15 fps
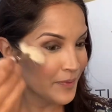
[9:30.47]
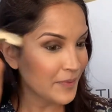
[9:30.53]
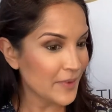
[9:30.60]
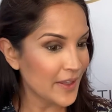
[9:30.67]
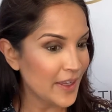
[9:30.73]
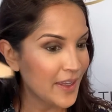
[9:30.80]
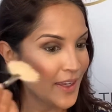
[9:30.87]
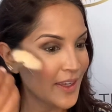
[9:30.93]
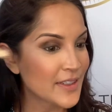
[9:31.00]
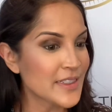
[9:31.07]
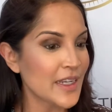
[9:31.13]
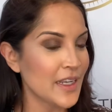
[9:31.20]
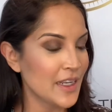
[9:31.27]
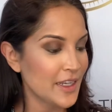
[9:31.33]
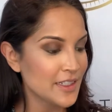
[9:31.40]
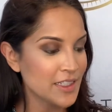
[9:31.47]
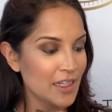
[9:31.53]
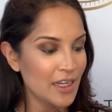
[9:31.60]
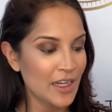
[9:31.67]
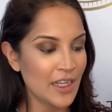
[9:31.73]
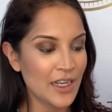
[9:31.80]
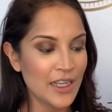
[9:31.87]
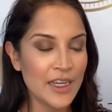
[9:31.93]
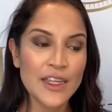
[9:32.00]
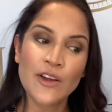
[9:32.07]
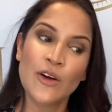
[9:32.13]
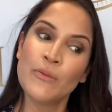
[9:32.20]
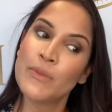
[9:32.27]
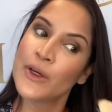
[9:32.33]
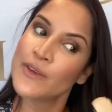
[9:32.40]
and I like to highlight
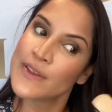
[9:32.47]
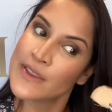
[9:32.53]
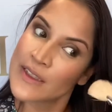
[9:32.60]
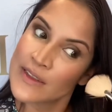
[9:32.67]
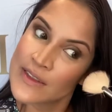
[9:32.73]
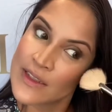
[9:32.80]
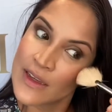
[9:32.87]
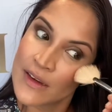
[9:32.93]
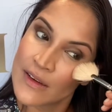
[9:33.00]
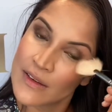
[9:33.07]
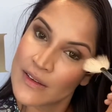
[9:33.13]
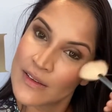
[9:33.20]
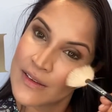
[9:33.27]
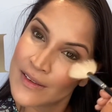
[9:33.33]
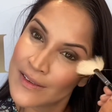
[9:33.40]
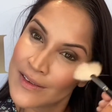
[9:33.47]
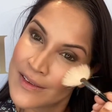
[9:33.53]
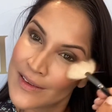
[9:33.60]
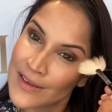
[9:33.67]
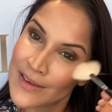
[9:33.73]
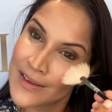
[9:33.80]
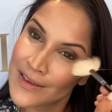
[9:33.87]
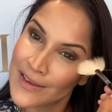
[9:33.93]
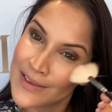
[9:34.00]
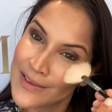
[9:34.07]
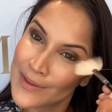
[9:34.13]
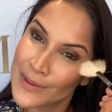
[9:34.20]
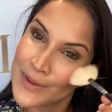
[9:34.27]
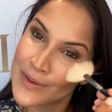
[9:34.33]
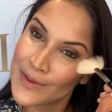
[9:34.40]
on both sides there. So
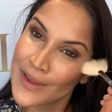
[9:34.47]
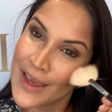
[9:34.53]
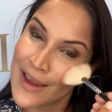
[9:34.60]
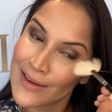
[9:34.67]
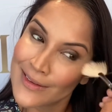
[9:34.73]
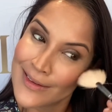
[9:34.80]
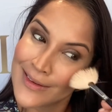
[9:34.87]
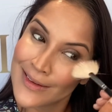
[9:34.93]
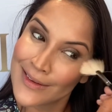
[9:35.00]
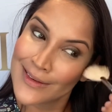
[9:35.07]
we do that.